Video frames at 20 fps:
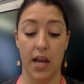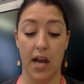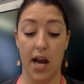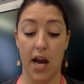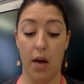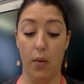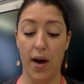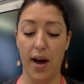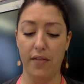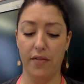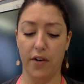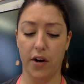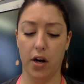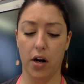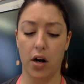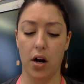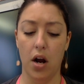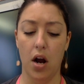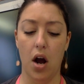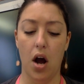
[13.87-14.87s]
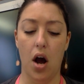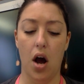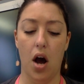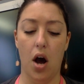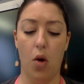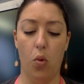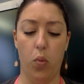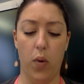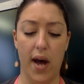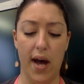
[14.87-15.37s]
However,
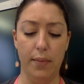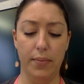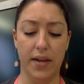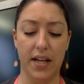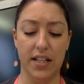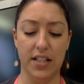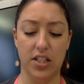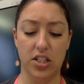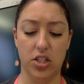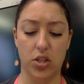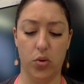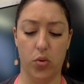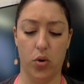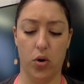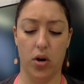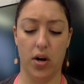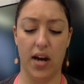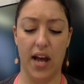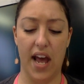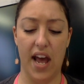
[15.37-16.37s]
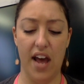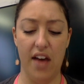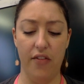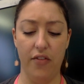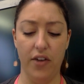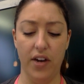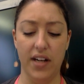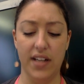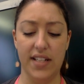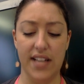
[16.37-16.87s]
a web gets torn
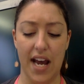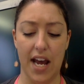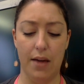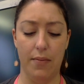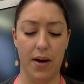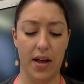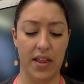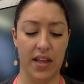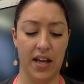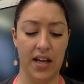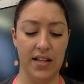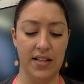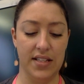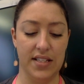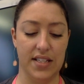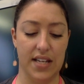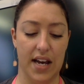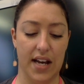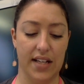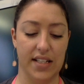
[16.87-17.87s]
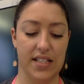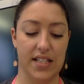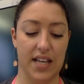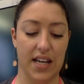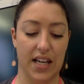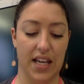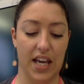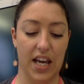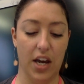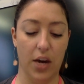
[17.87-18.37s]
every day by the insects
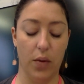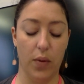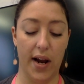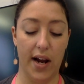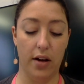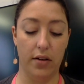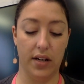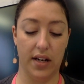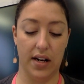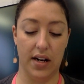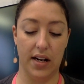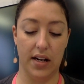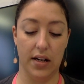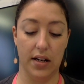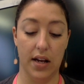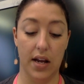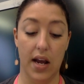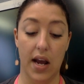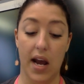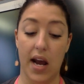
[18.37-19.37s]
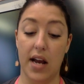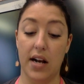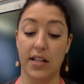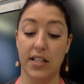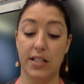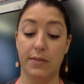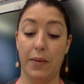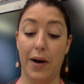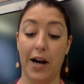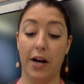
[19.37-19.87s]
that kick around in it, and a
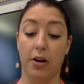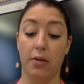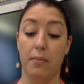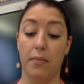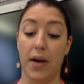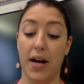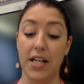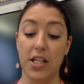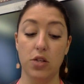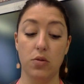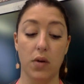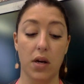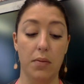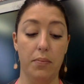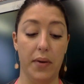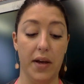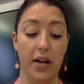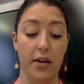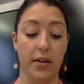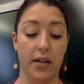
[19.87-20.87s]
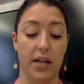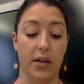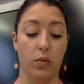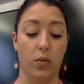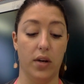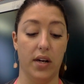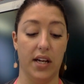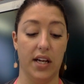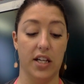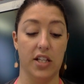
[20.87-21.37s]
spider must rebuild it
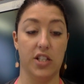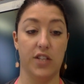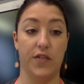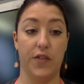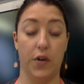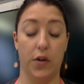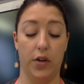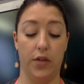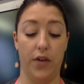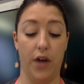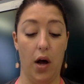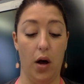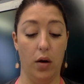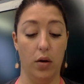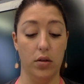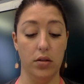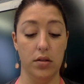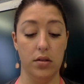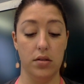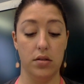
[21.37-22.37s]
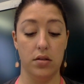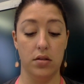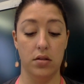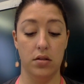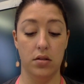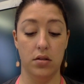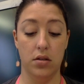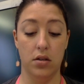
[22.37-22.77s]
when it gets full of holes.